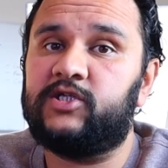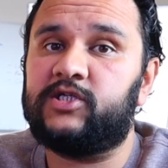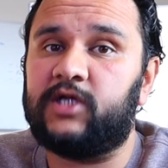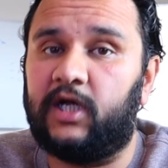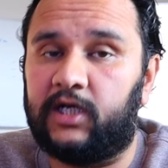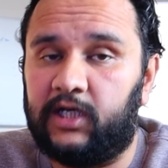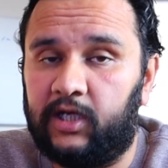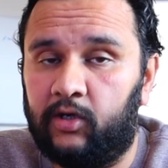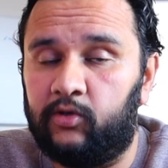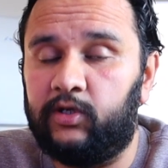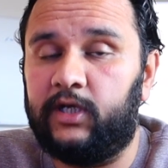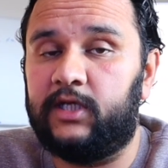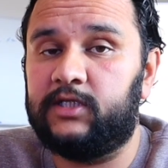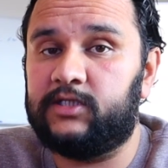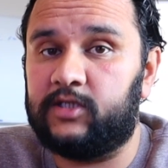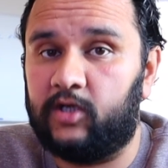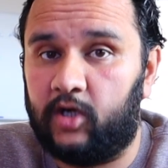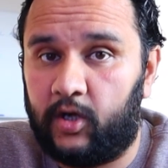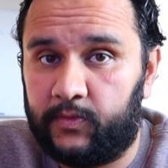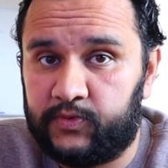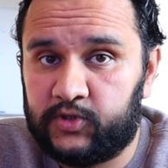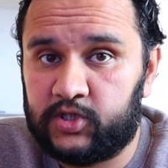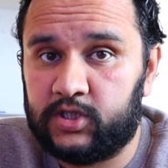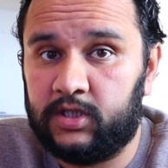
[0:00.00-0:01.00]
shutdown is an
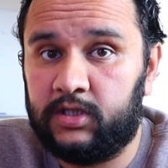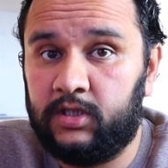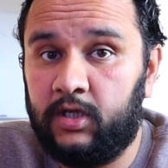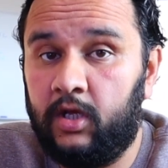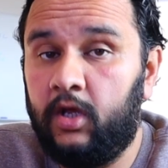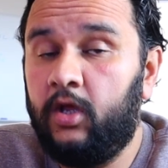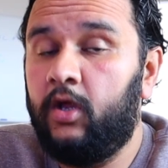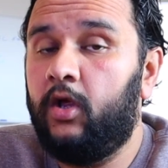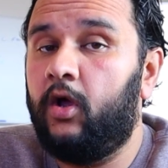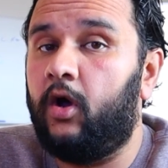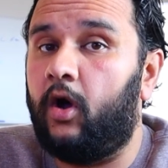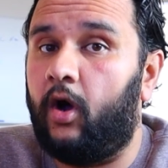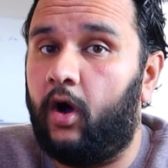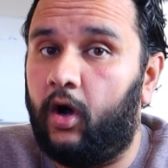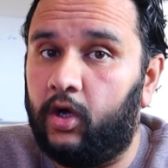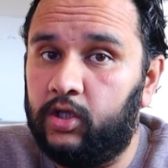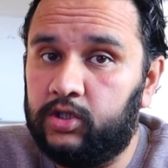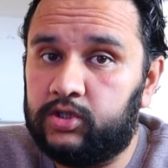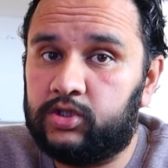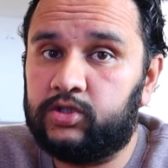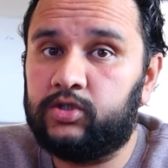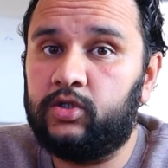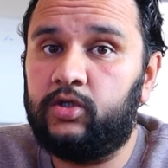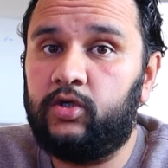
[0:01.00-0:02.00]
option
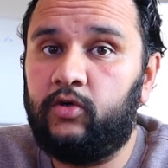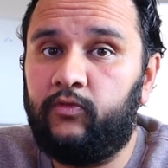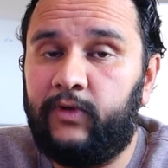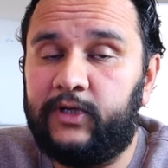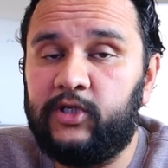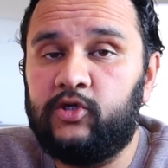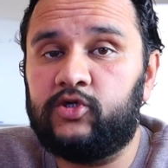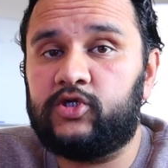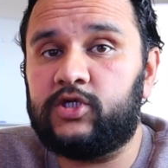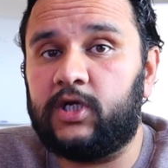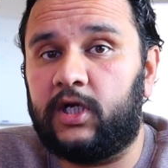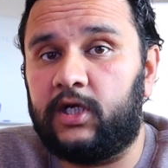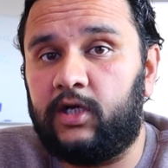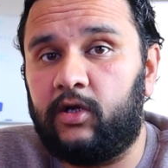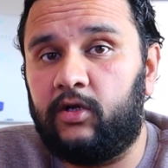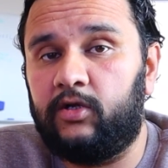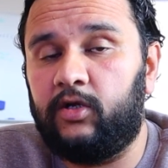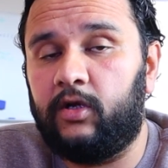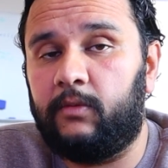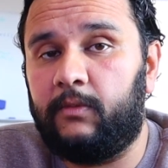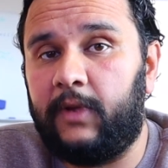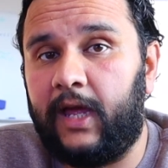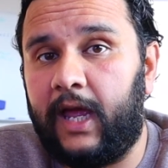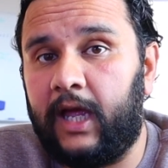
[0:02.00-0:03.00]
also when you shut down
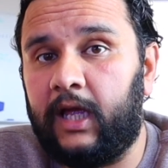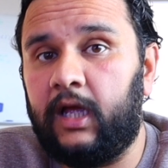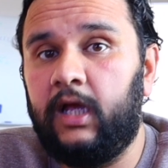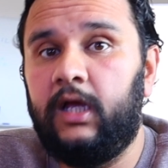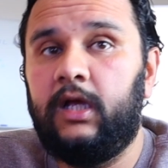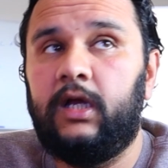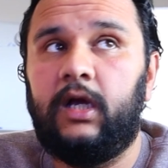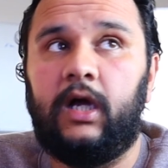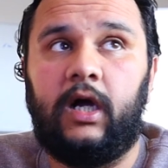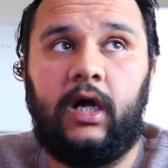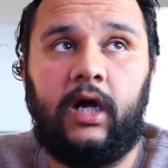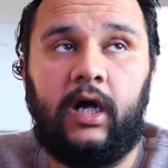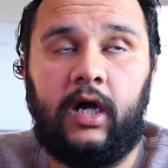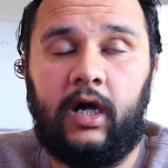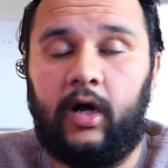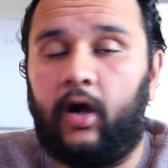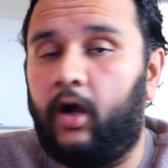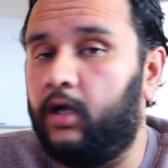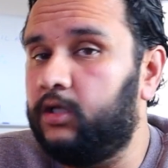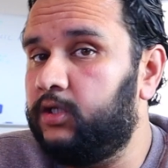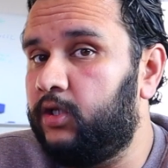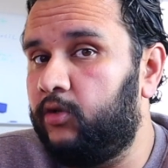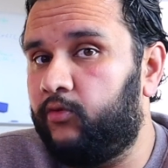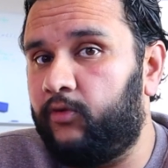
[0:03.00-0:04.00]
your mac uh,
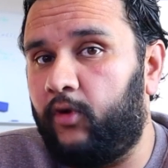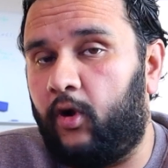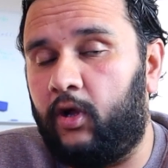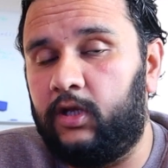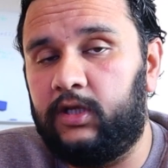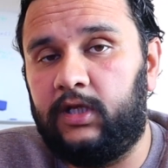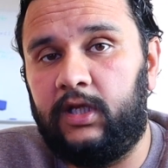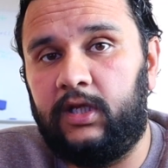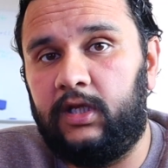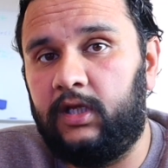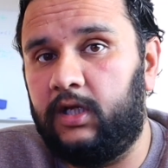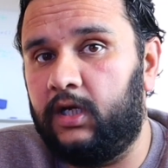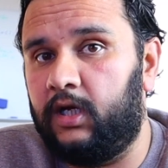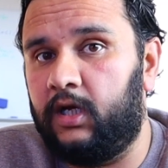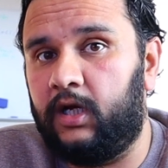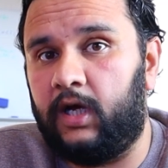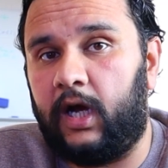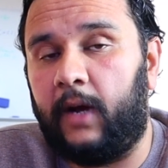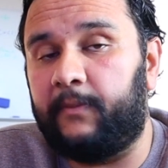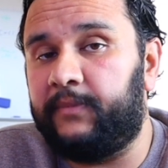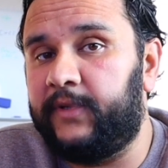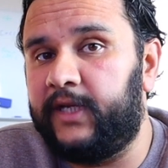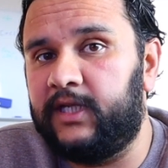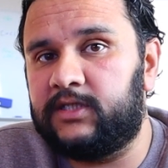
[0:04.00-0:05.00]
all the all the uh,
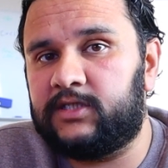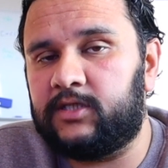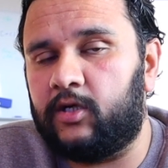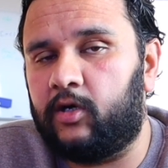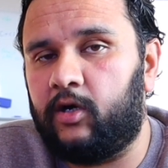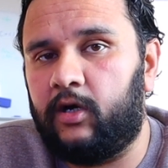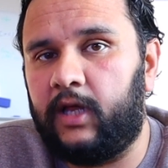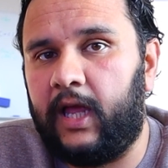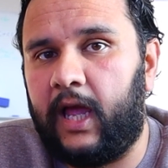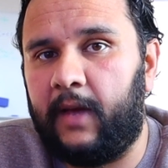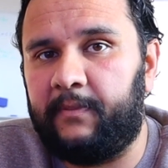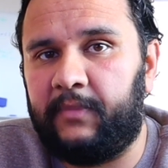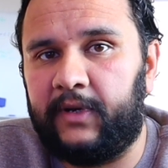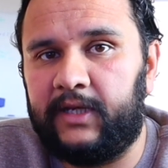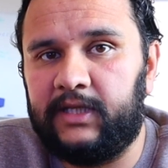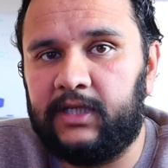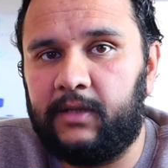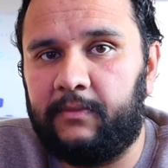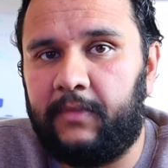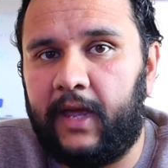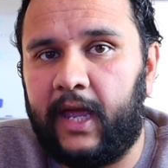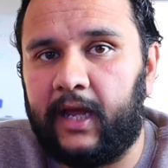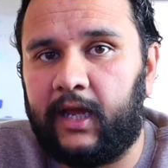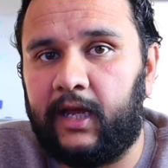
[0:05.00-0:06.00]
updates are going to happen in
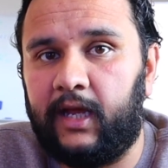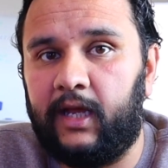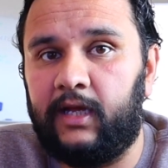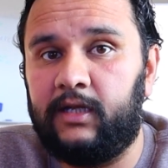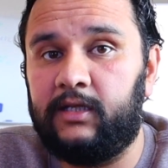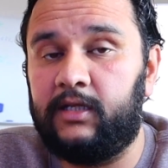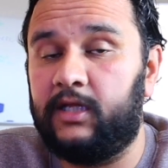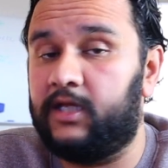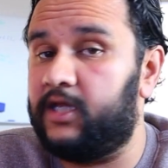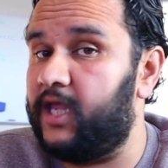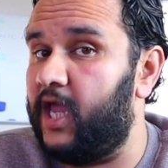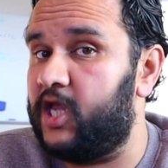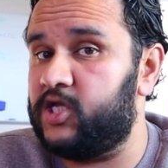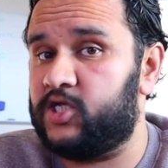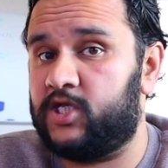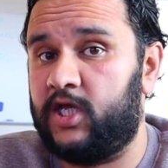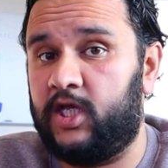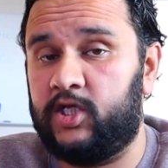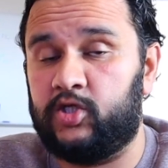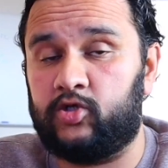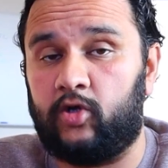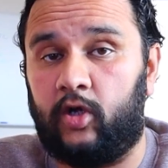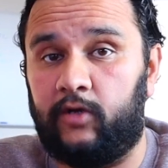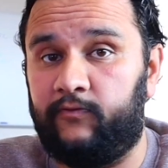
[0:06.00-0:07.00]
the backend the cache
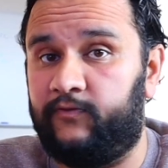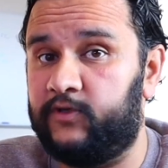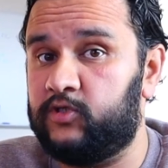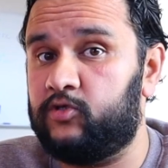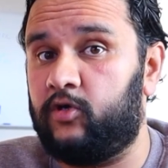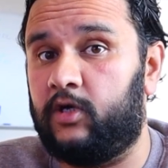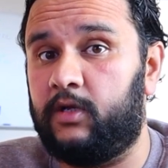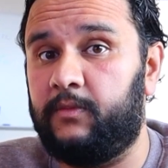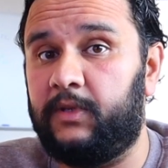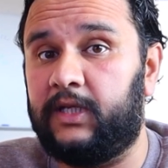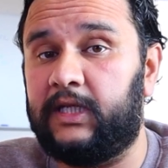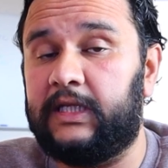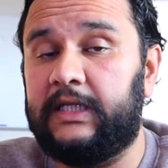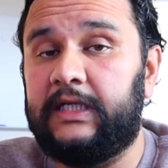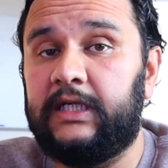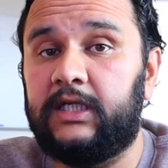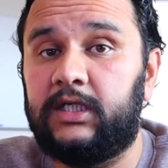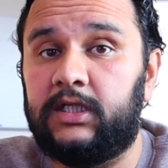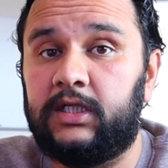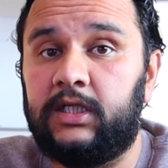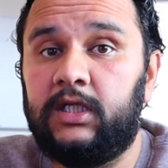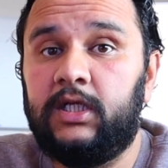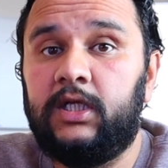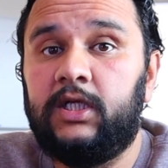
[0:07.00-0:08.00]
is always going to be
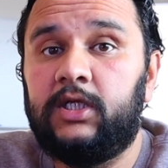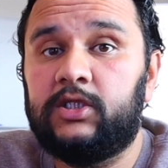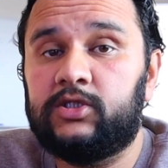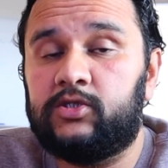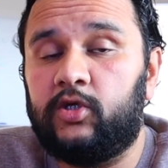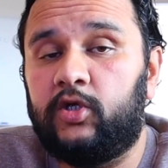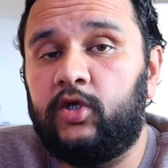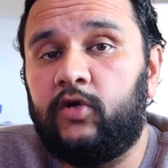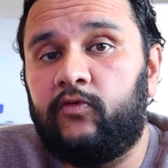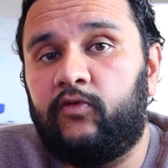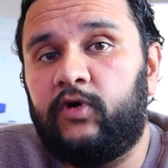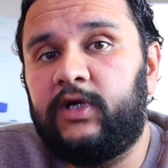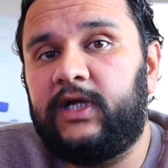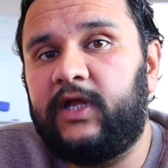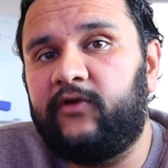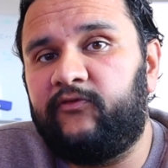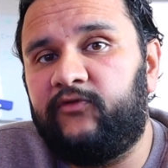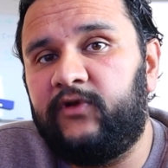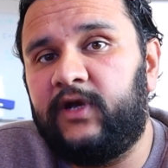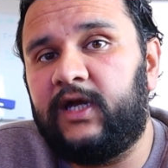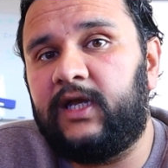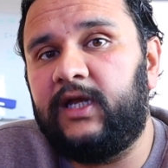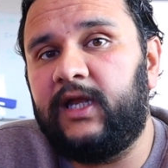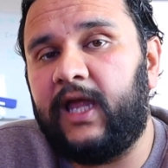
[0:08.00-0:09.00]
clear so you would
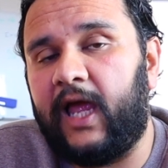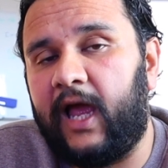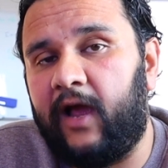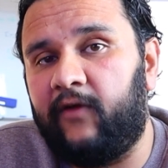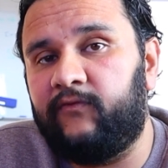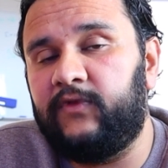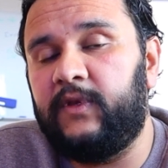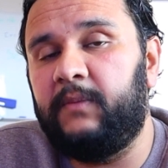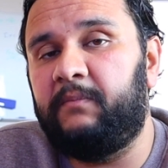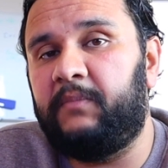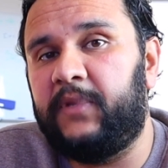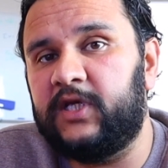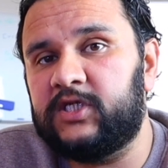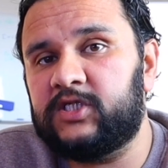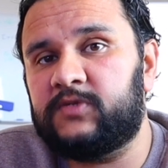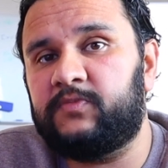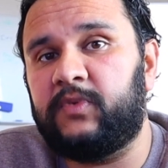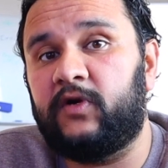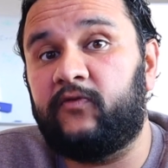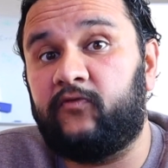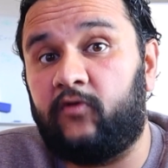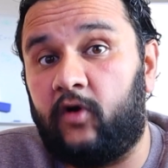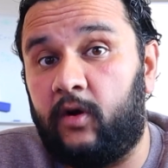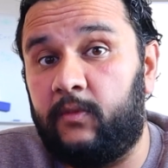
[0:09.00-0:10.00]
definitely have the best
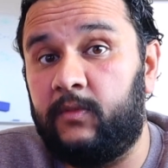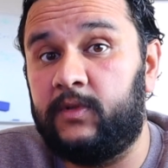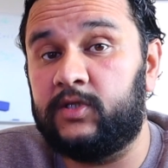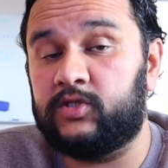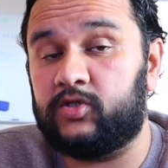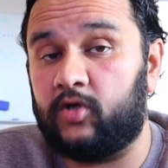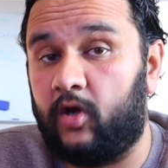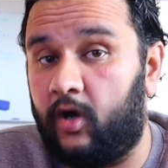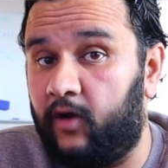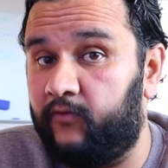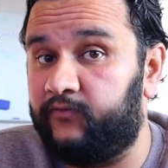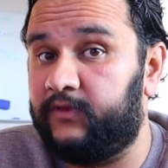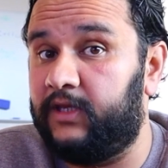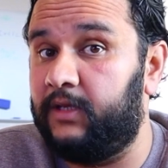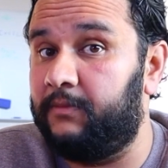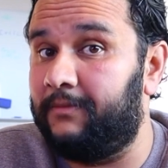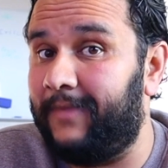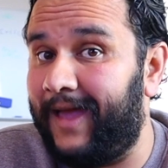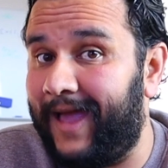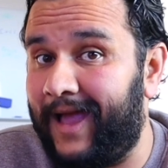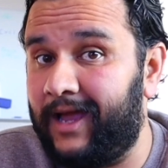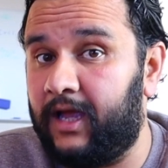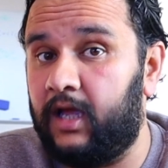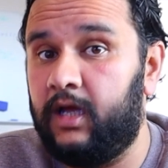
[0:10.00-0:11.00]
performance of the
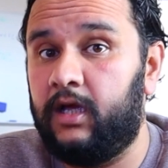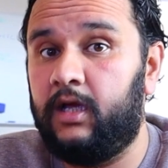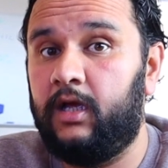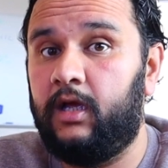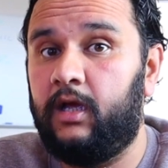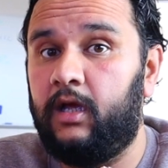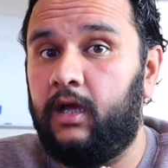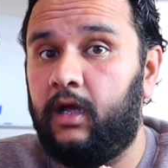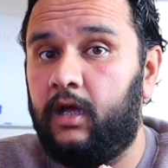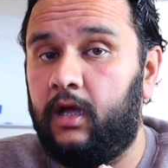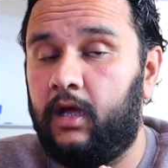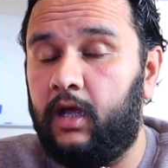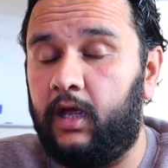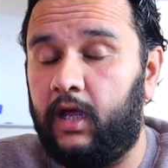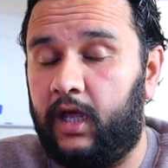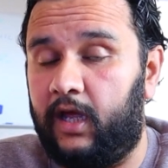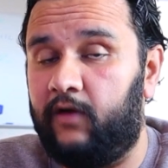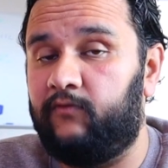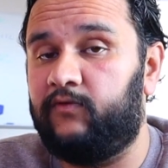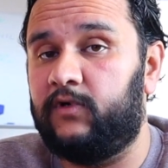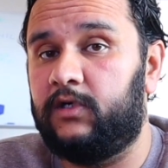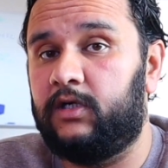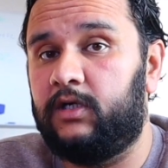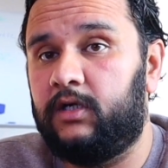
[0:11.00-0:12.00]
mac
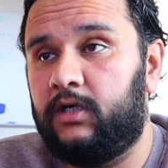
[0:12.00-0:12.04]
ever